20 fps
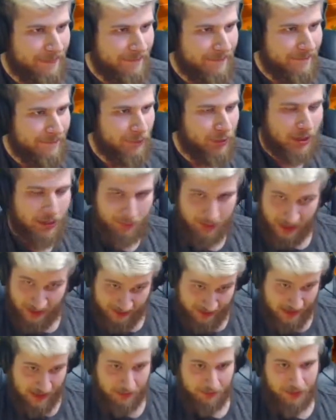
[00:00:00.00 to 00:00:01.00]
We'll get back
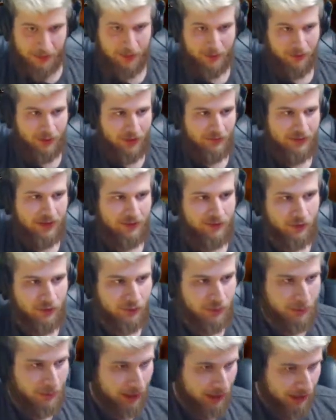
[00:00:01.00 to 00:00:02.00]
to that. Maybe if we have
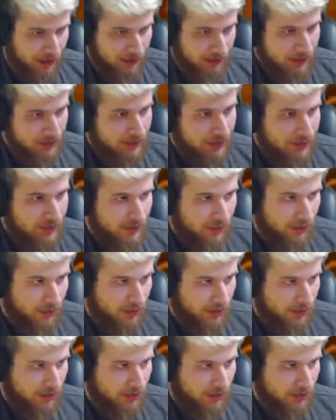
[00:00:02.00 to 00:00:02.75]
leftover money. Or